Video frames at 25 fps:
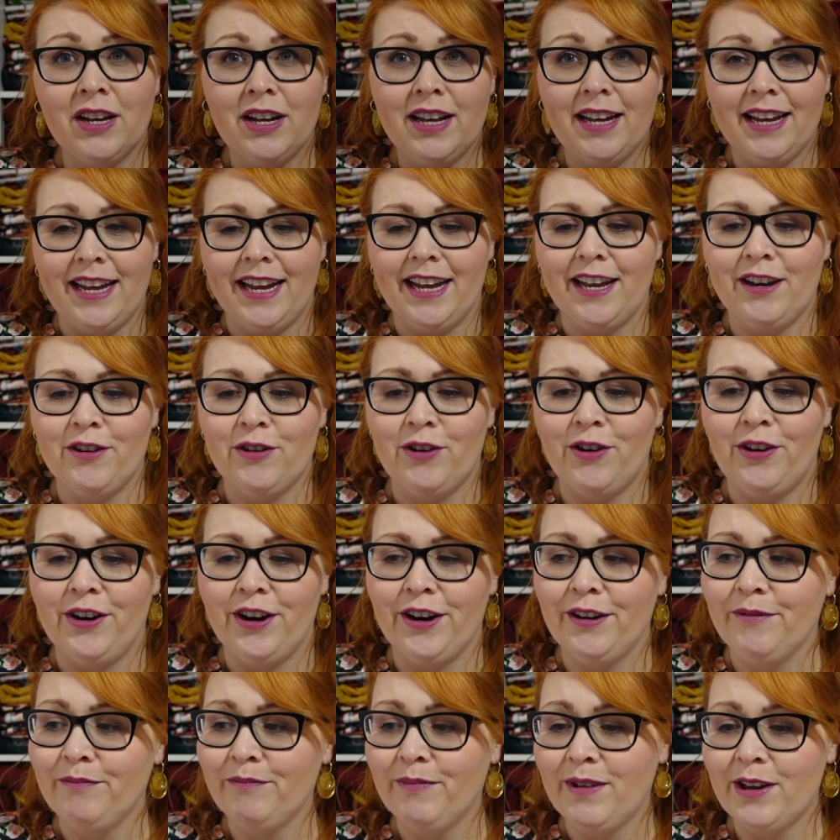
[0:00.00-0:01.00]
in
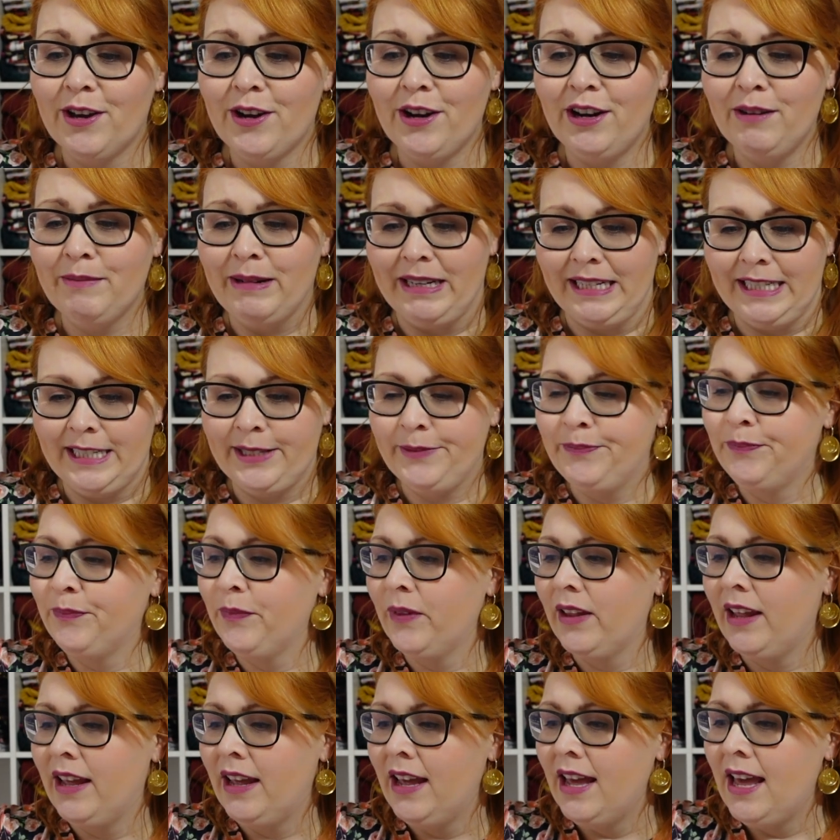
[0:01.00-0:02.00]
our garments.
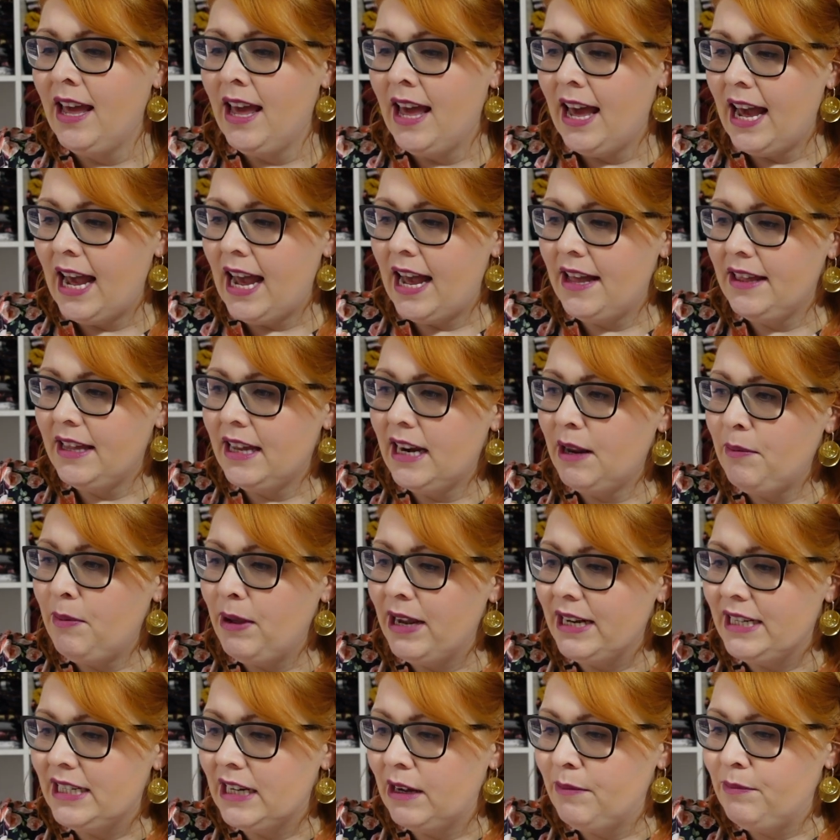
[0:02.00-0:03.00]
And then I
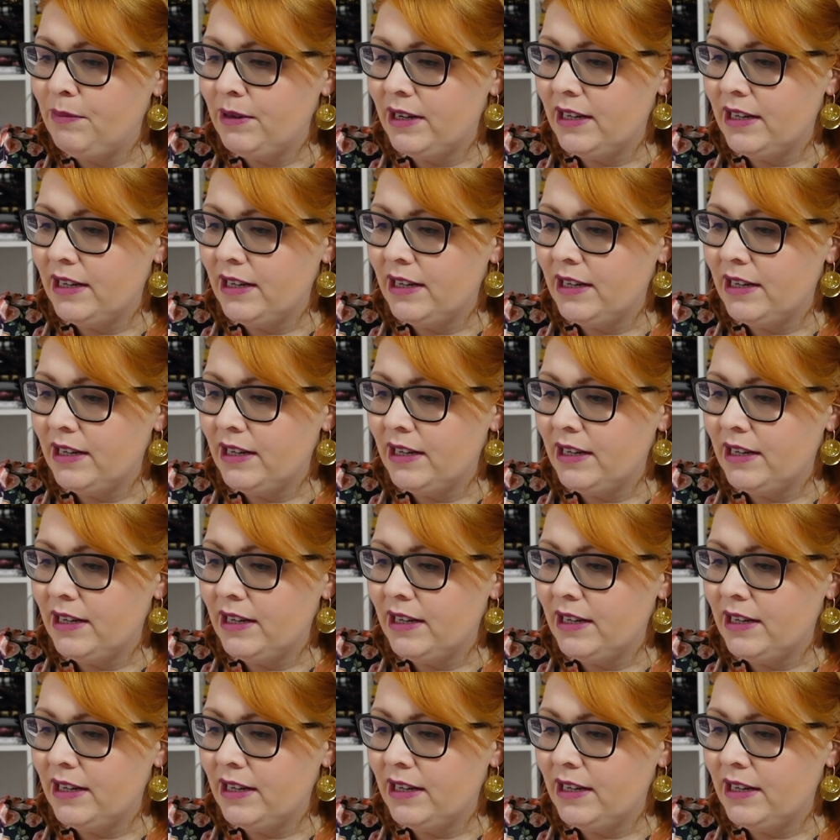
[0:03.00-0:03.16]
picked up